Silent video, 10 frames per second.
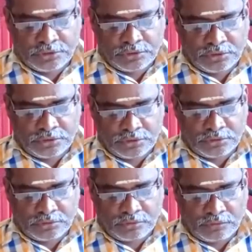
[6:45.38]

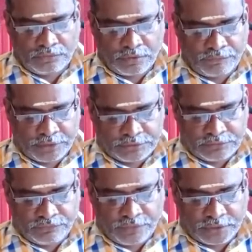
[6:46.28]
of
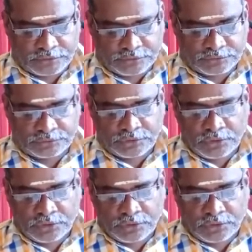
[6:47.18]
factors.